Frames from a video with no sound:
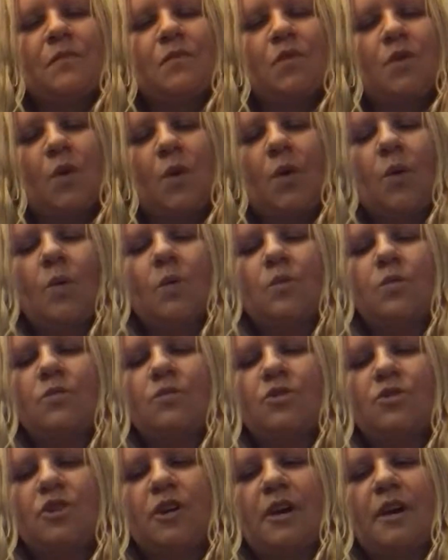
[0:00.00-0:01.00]
Don't
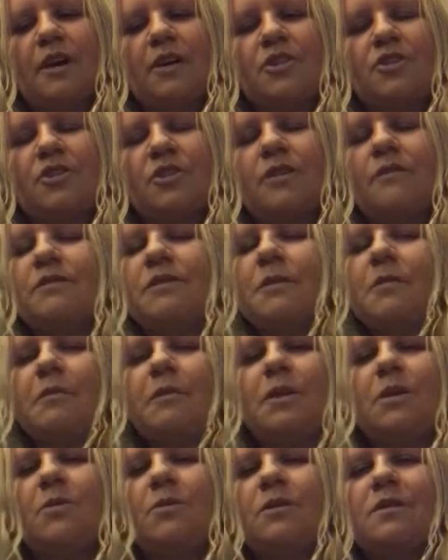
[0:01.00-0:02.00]
judge. If
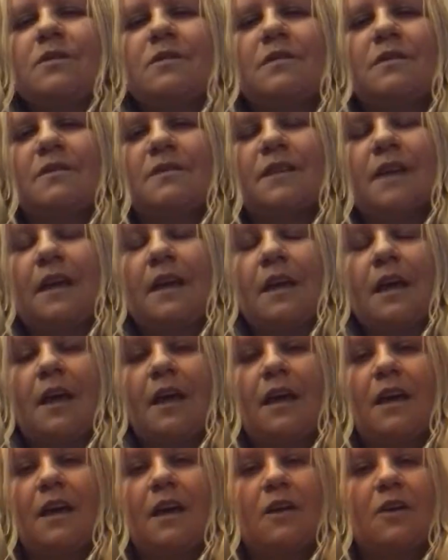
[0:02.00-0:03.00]
somebody wants to say,
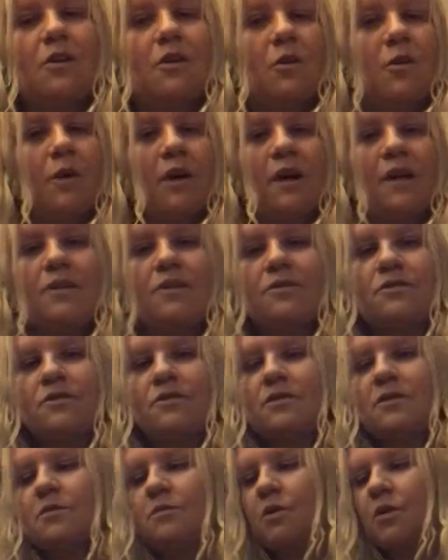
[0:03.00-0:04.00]
hey, I used
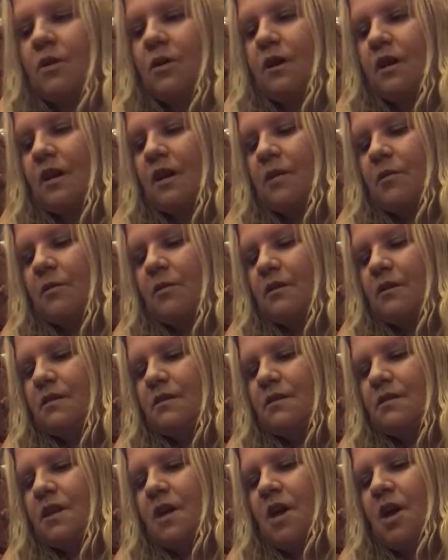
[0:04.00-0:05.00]
to smoke
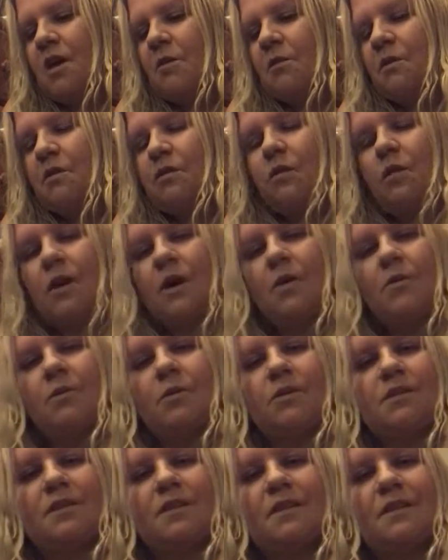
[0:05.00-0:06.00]
cannabis before I
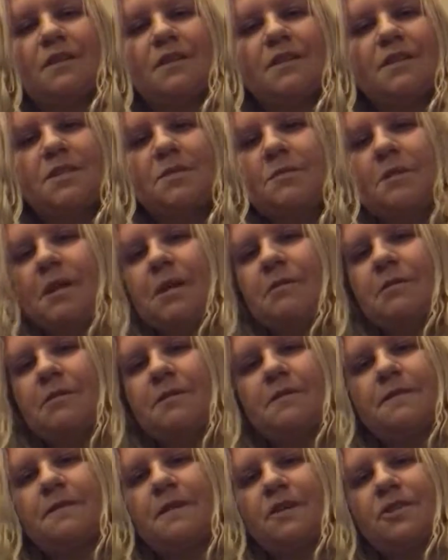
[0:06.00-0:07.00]
went to this to be able to
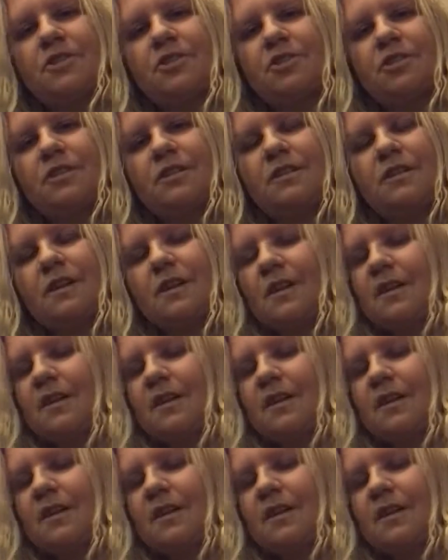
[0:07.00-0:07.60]
function,